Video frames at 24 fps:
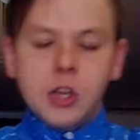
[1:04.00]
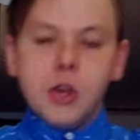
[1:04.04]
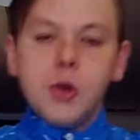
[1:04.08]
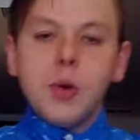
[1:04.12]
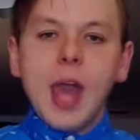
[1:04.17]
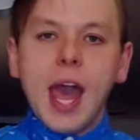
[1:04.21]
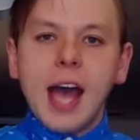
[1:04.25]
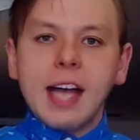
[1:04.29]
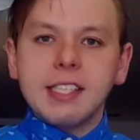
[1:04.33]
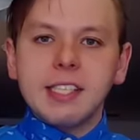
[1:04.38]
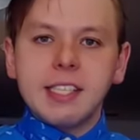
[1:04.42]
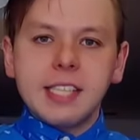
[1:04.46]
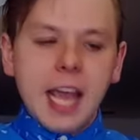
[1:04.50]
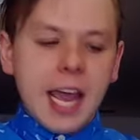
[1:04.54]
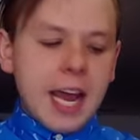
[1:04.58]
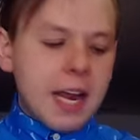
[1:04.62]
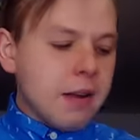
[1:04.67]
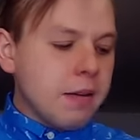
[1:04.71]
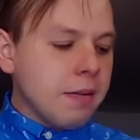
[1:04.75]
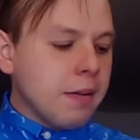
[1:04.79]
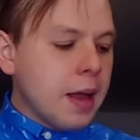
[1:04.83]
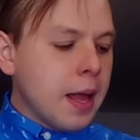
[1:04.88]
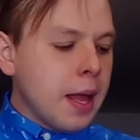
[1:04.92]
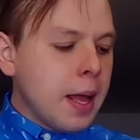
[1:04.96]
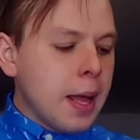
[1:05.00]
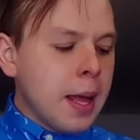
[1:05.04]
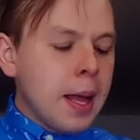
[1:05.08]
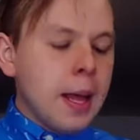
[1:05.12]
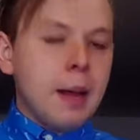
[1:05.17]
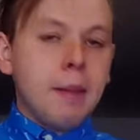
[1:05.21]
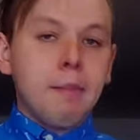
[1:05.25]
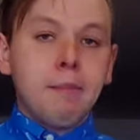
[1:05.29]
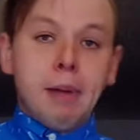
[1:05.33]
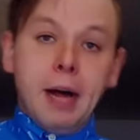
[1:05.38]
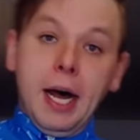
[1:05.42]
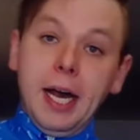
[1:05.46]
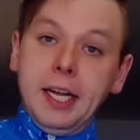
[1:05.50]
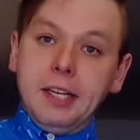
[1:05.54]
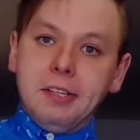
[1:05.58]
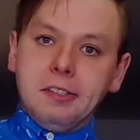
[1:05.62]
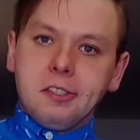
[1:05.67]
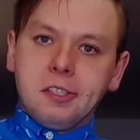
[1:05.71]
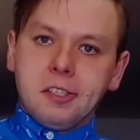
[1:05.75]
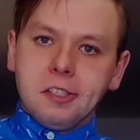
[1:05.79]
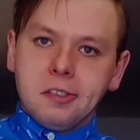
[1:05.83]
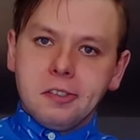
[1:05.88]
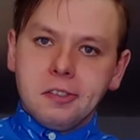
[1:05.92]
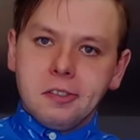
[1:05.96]
you guessed it,
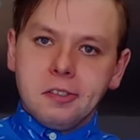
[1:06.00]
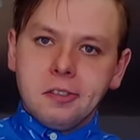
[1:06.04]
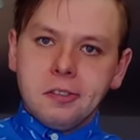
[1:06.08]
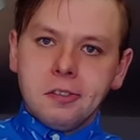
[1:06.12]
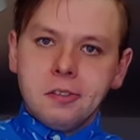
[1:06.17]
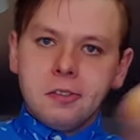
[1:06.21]
punches.